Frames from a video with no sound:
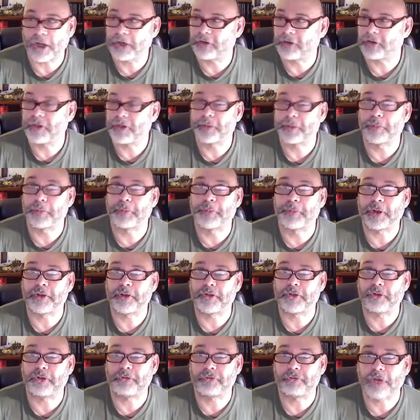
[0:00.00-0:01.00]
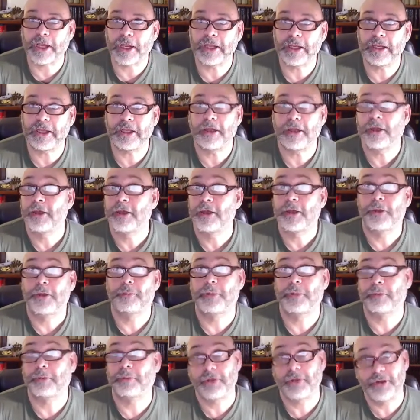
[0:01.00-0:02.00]
to them about their writing,
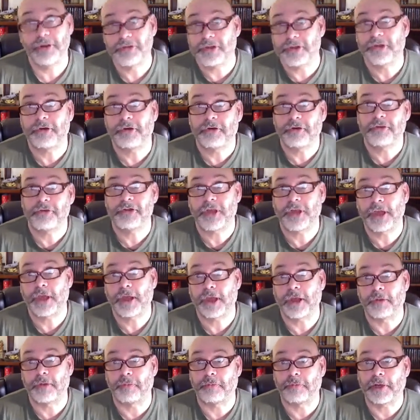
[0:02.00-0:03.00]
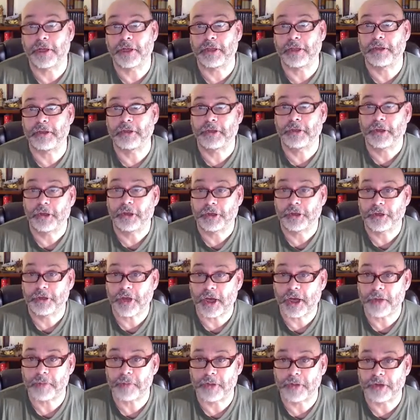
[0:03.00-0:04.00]
but please understand my
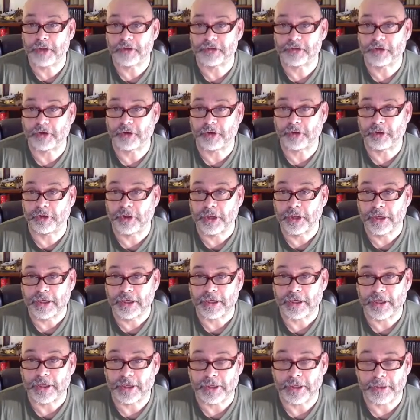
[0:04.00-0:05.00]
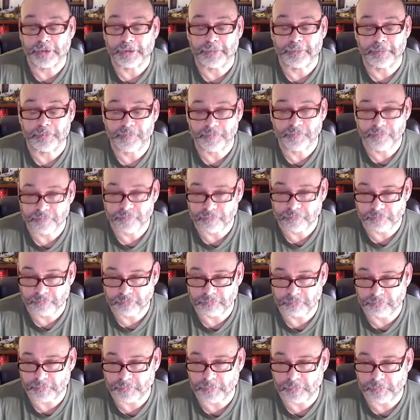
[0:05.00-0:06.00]
comments are uh,
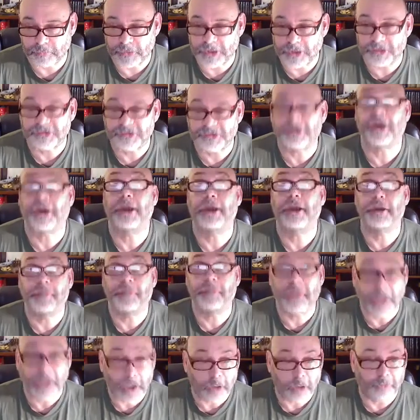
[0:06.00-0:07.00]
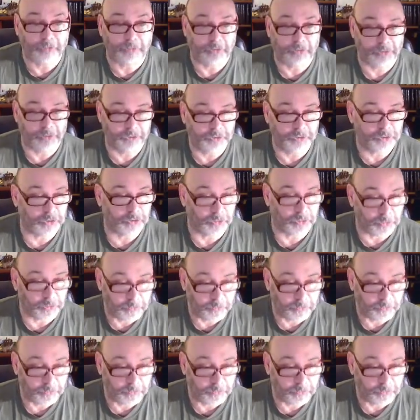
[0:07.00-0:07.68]
designed to be helpful to you